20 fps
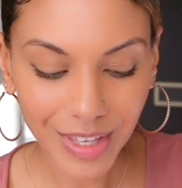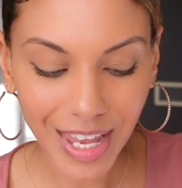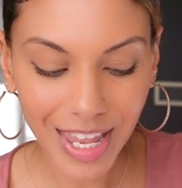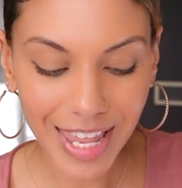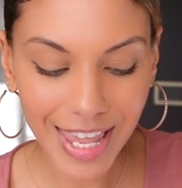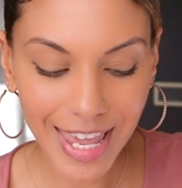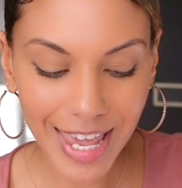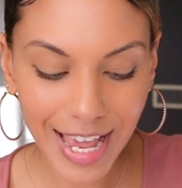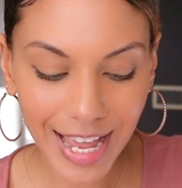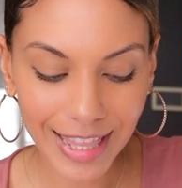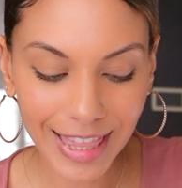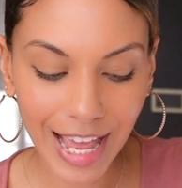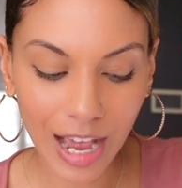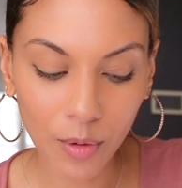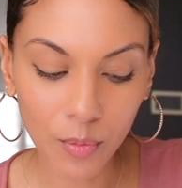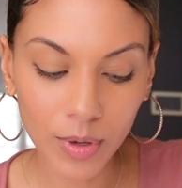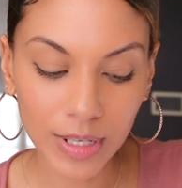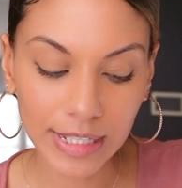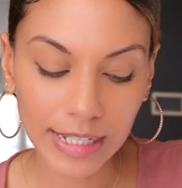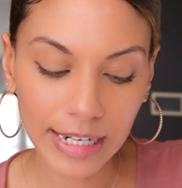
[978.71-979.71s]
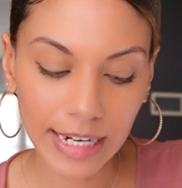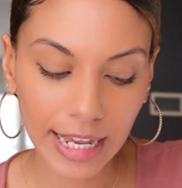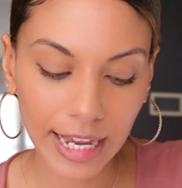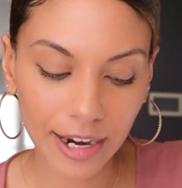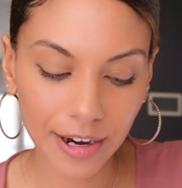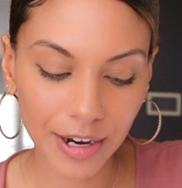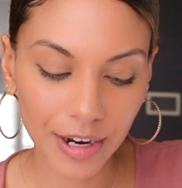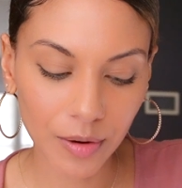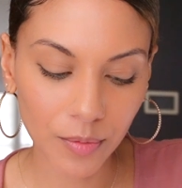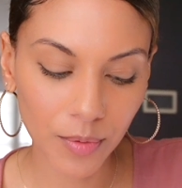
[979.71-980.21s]
yeah, that was an
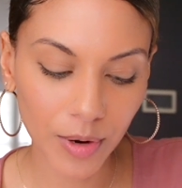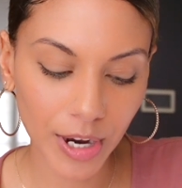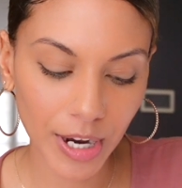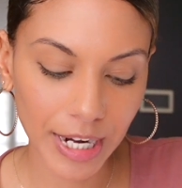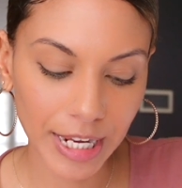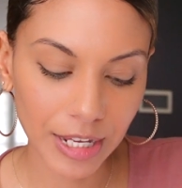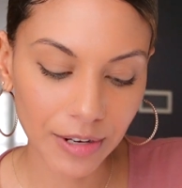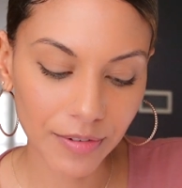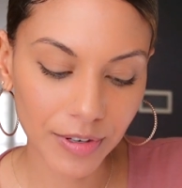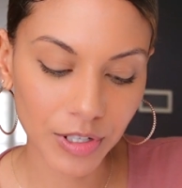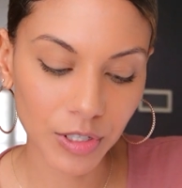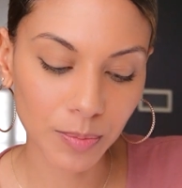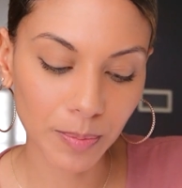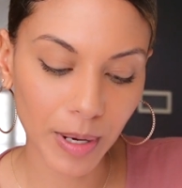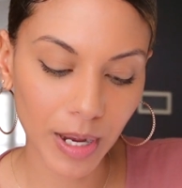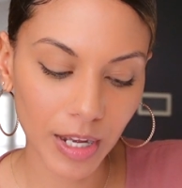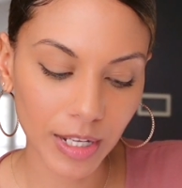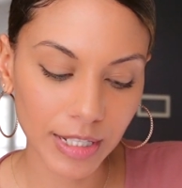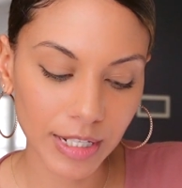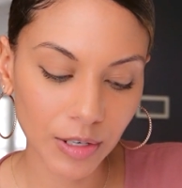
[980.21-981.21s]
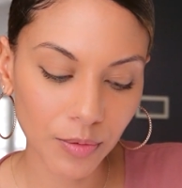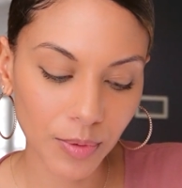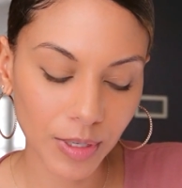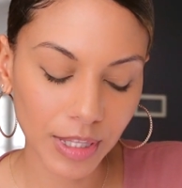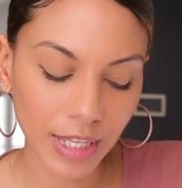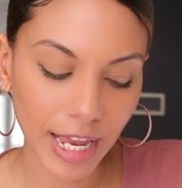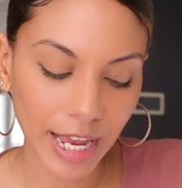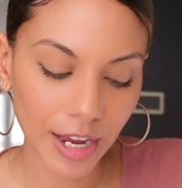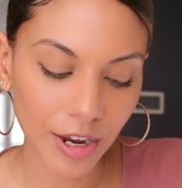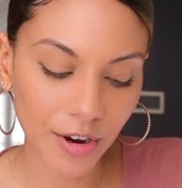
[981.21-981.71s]
area where he responded with
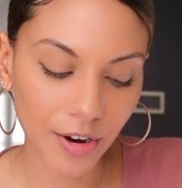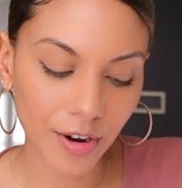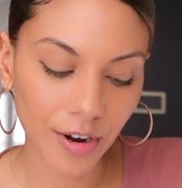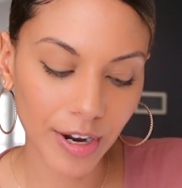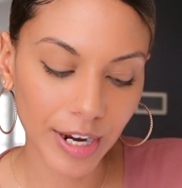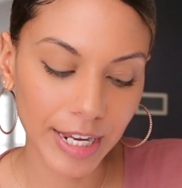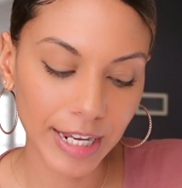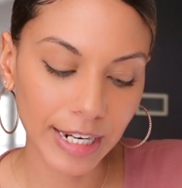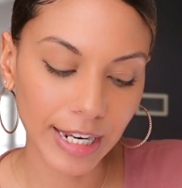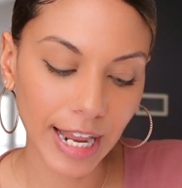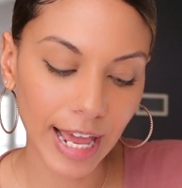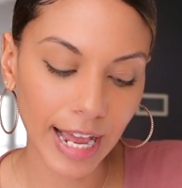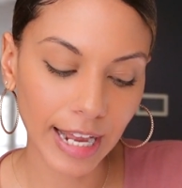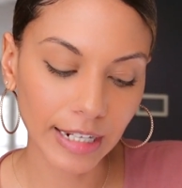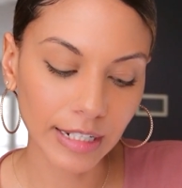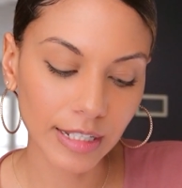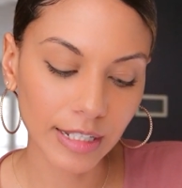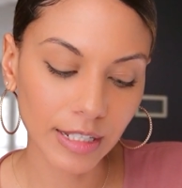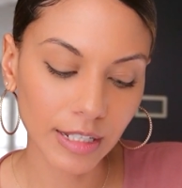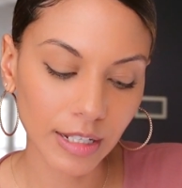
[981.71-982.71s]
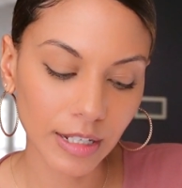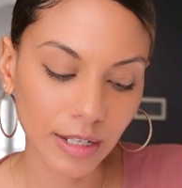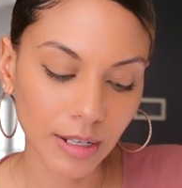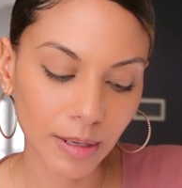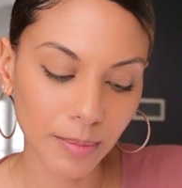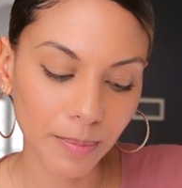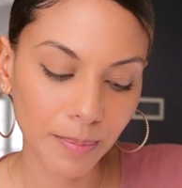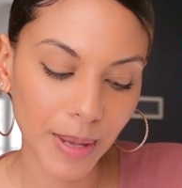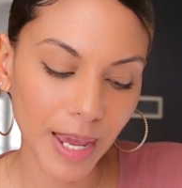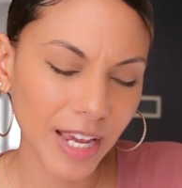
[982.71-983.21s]
anger, or he lacked
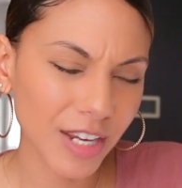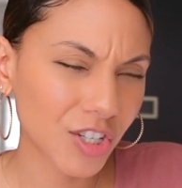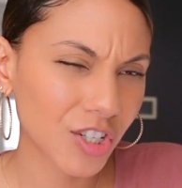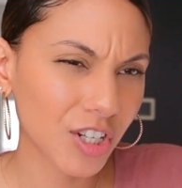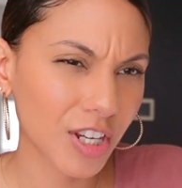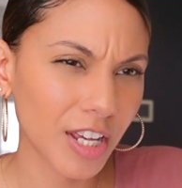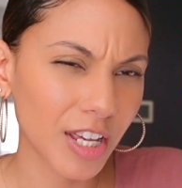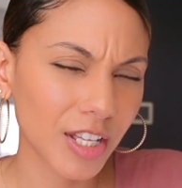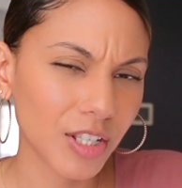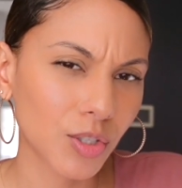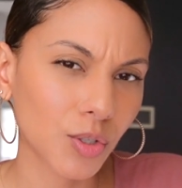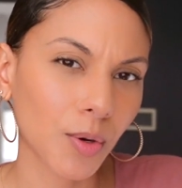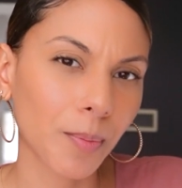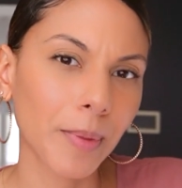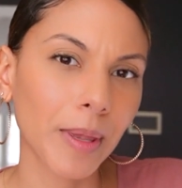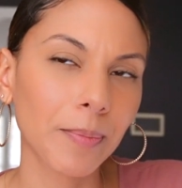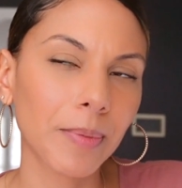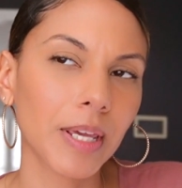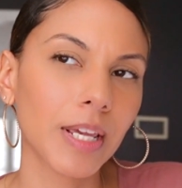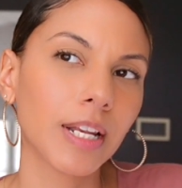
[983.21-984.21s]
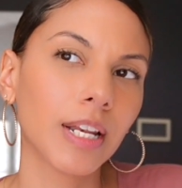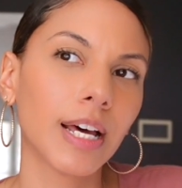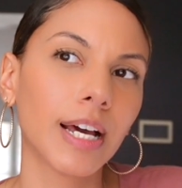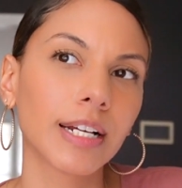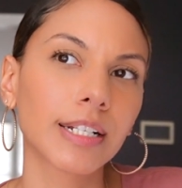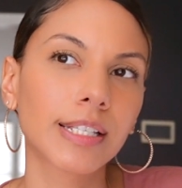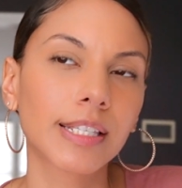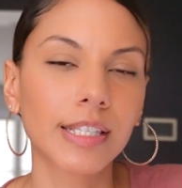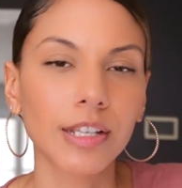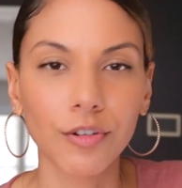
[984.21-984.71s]
patience, or maybe he
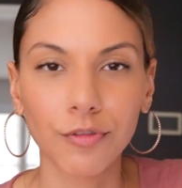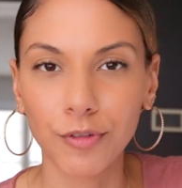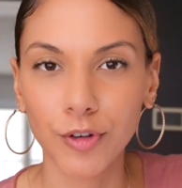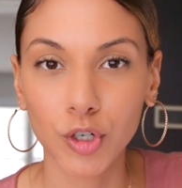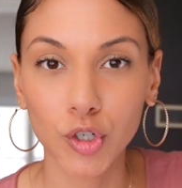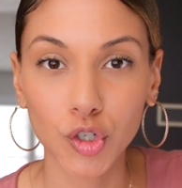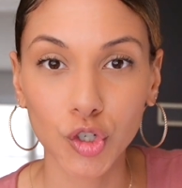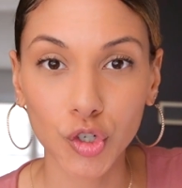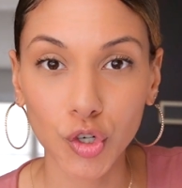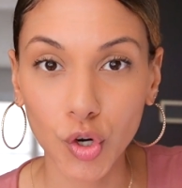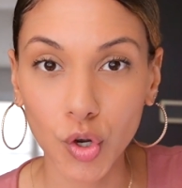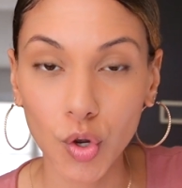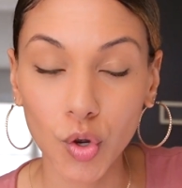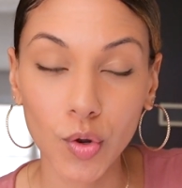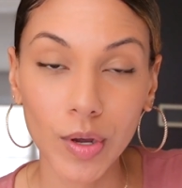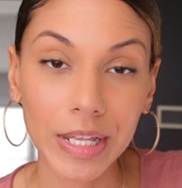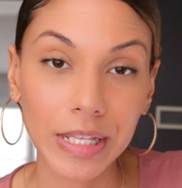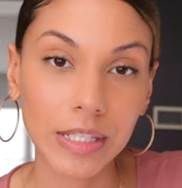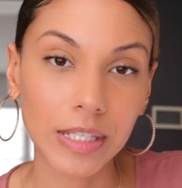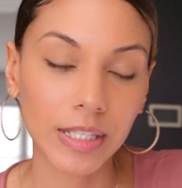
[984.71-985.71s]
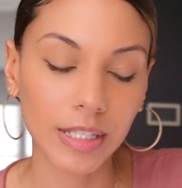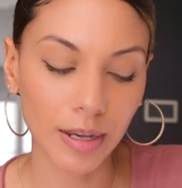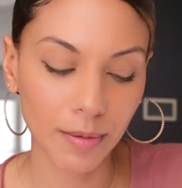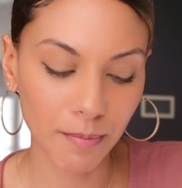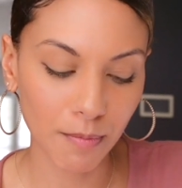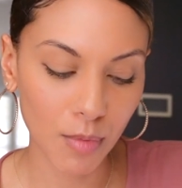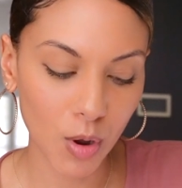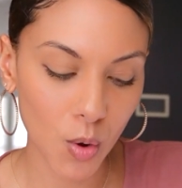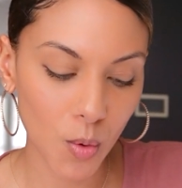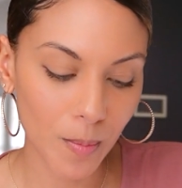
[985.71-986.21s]
lacked self-control in
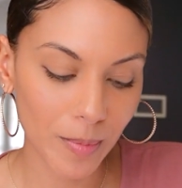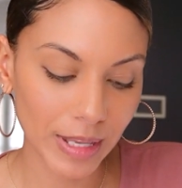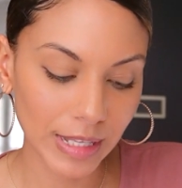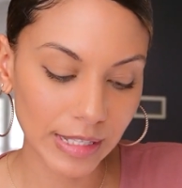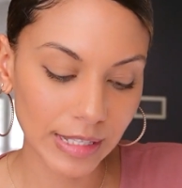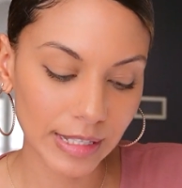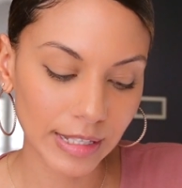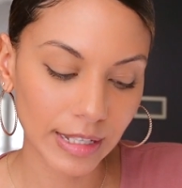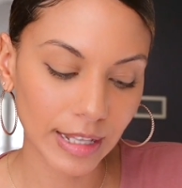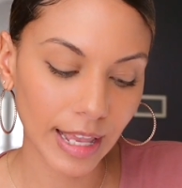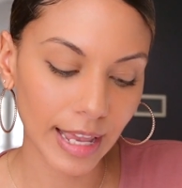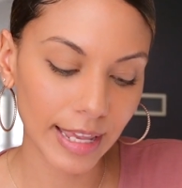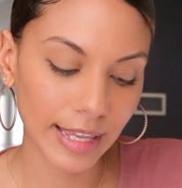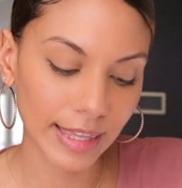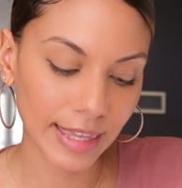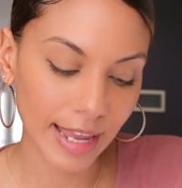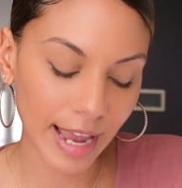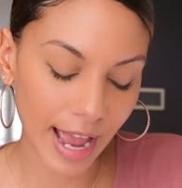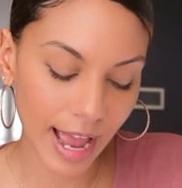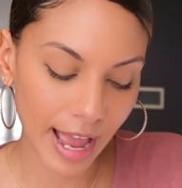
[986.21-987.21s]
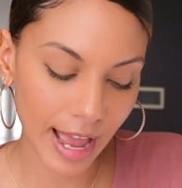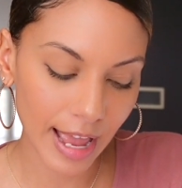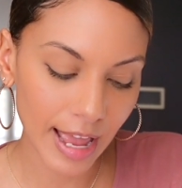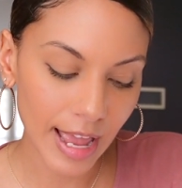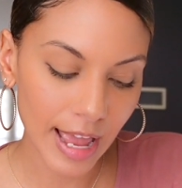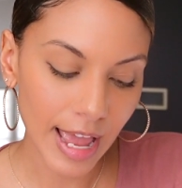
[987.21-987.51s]
some moments like that.